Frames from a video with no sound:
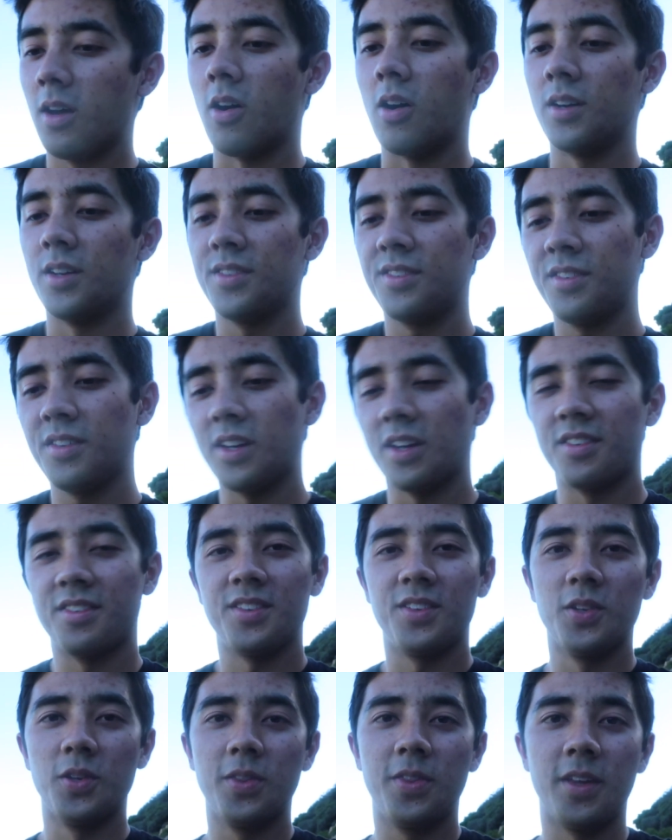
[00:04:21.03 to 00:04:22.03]
Honestly, I
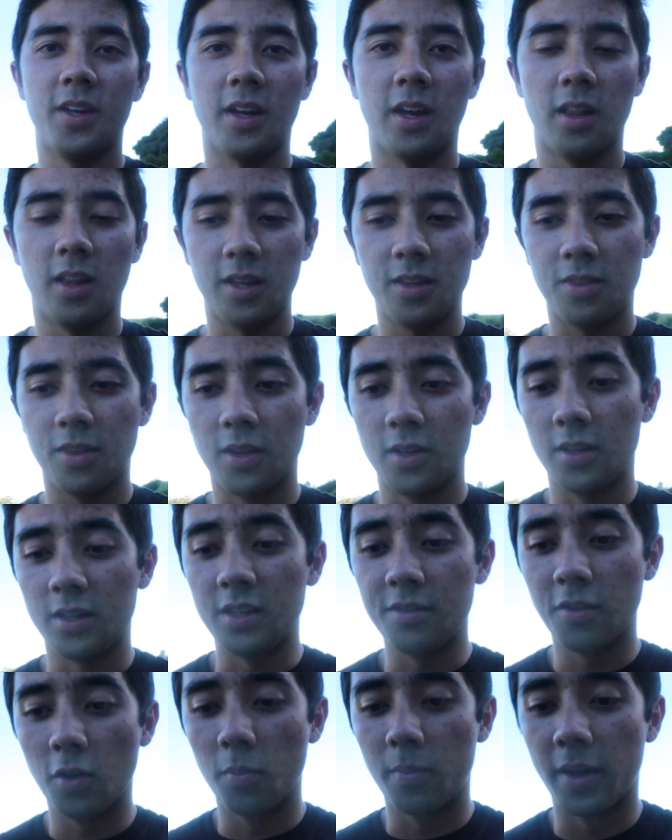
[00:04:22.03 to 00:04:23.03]
still think I like the
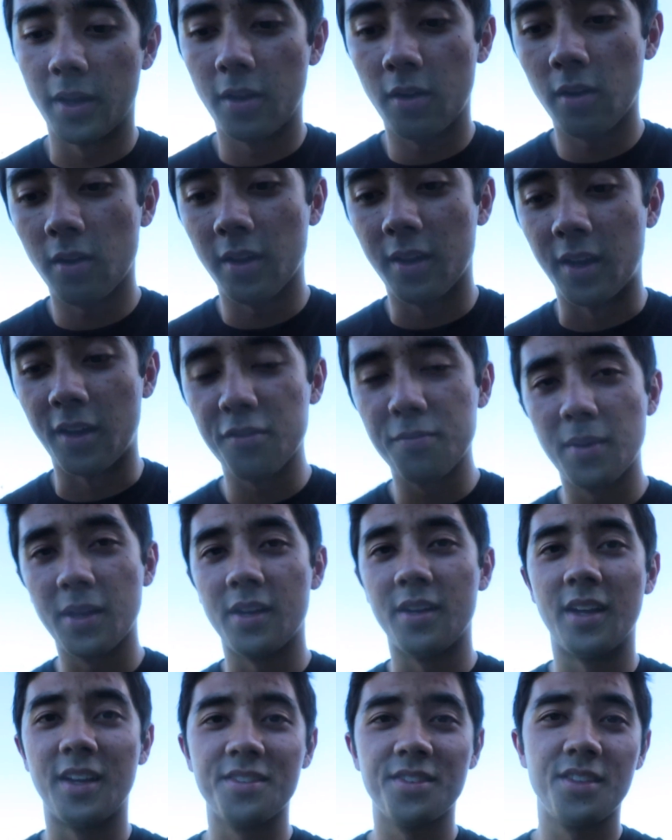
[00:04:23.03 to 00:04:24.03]
Evo better, and I've
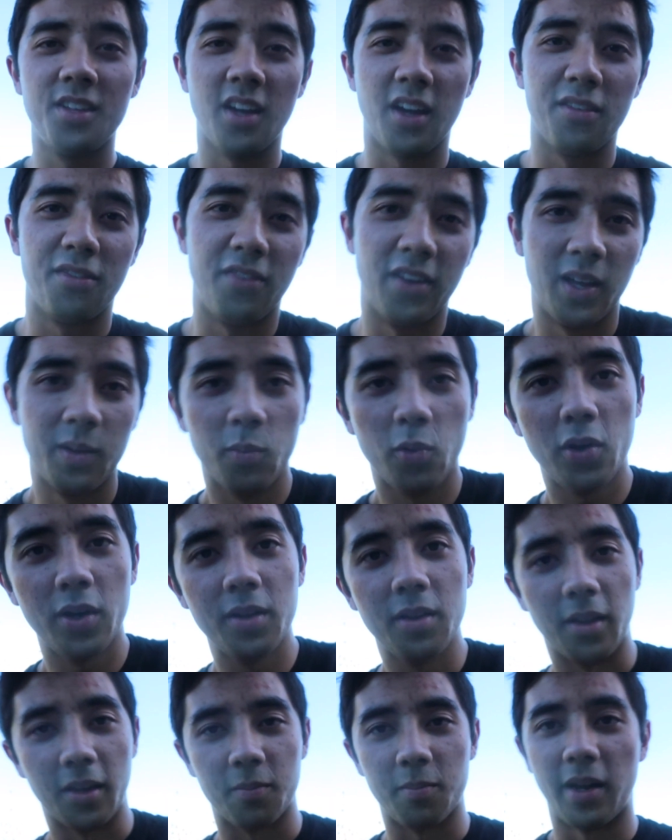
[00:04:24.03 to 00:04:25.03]
been an STI
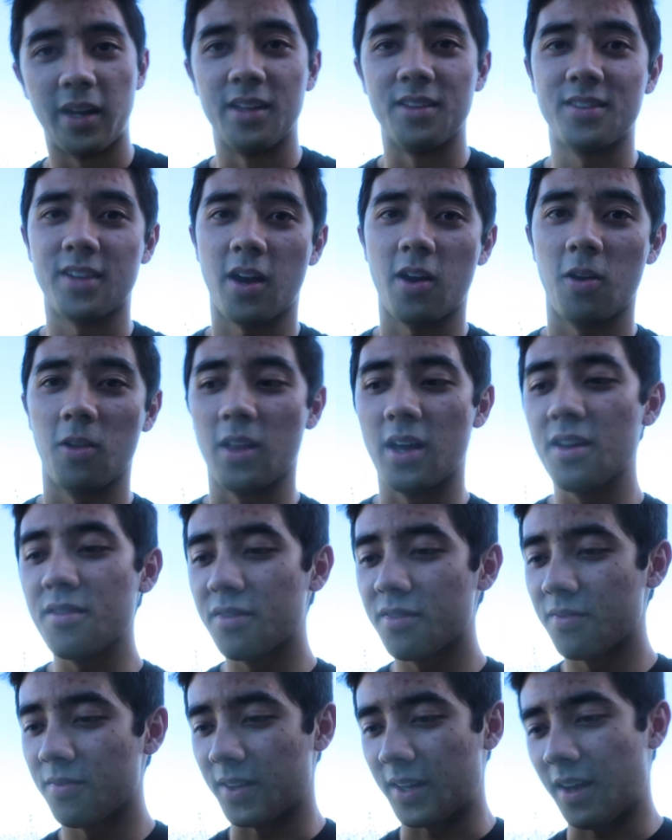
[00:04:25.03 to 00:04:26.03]
fanboy like my entire
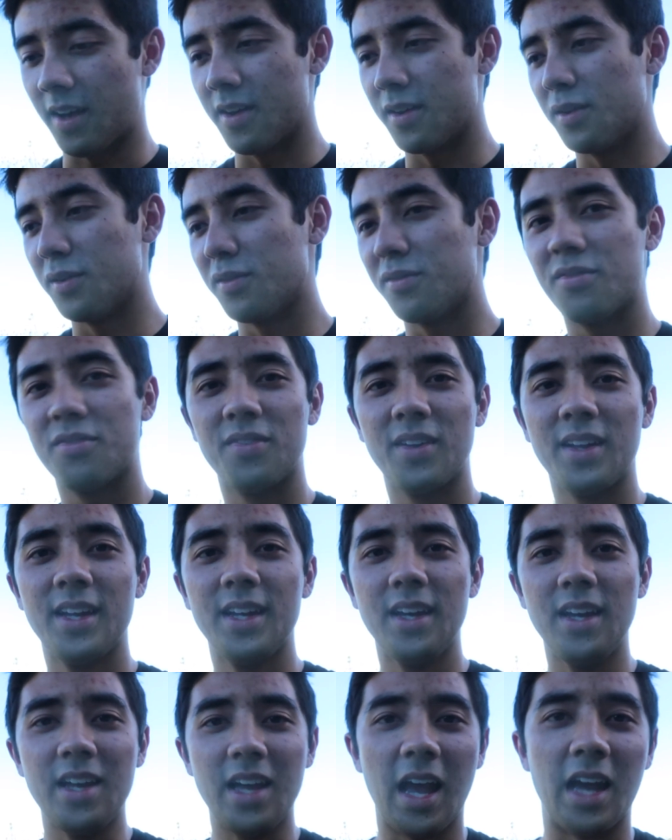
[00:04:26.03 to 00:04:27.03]
life. Like I have
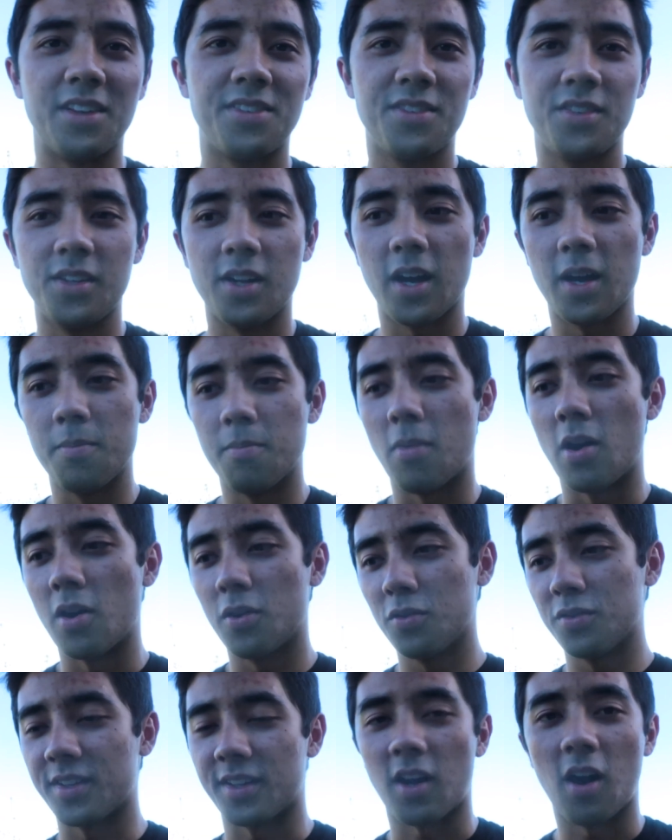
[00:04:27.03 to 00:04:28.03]
STI
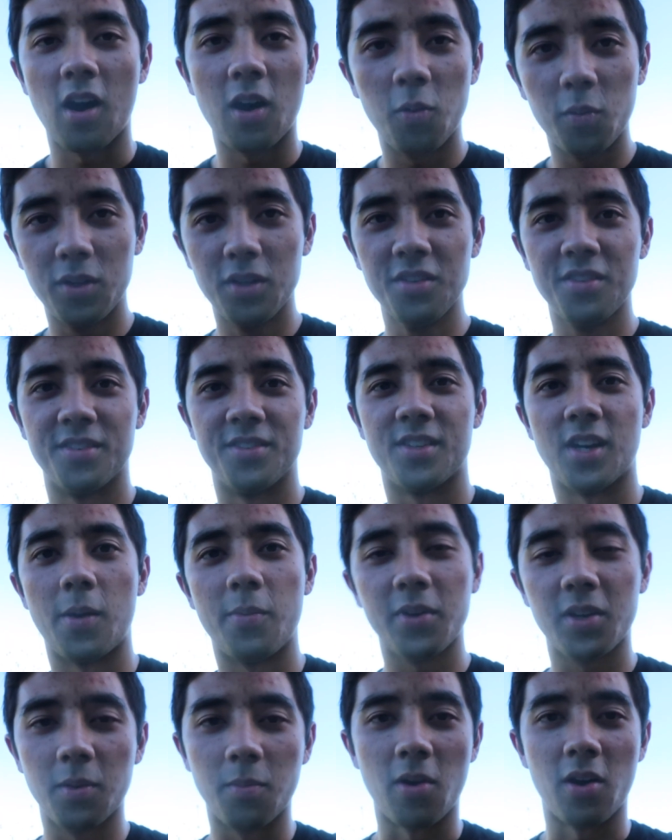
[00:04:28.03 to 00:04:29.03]
models, like Hot Wheels and
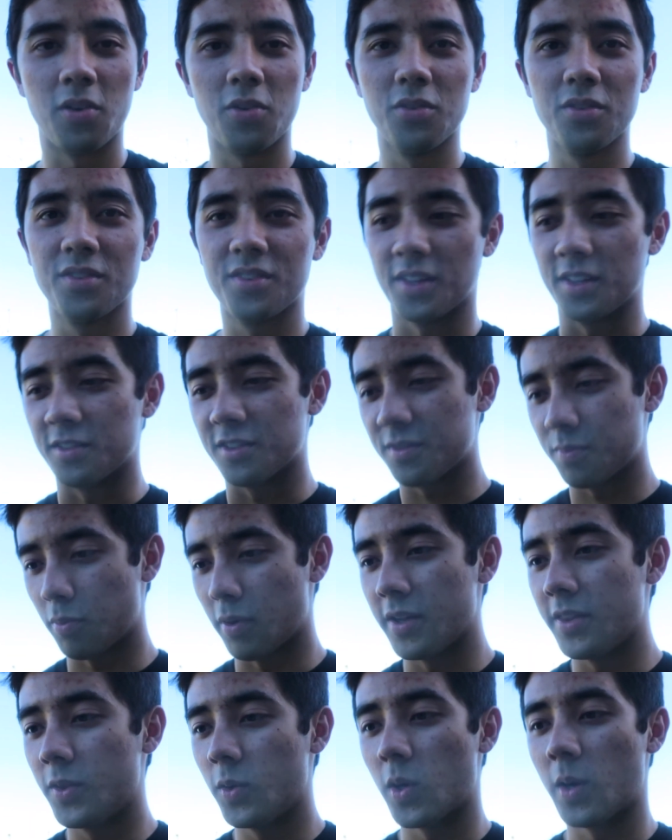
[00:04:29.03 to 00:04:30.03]
Tomica models, like
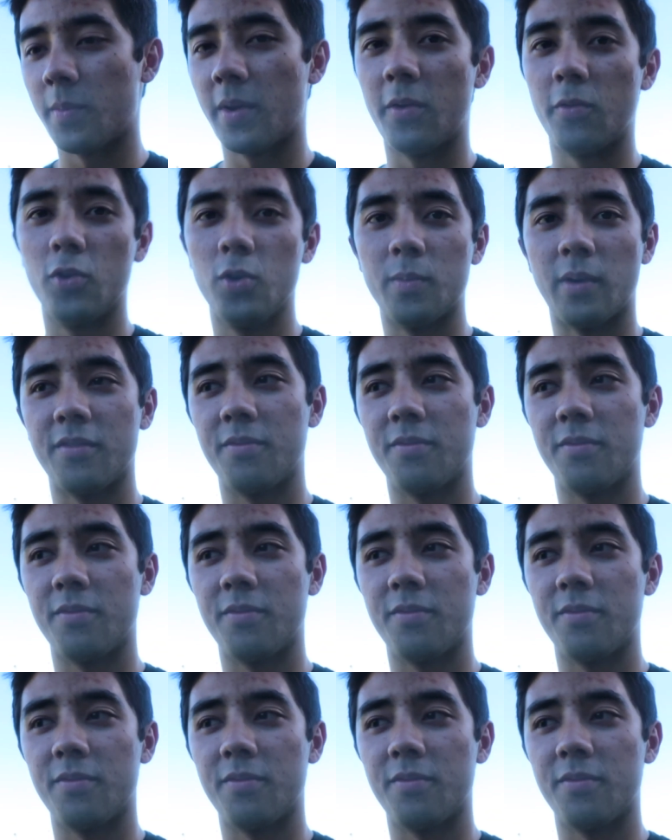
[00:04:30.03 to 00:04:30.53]
spread throughout my room.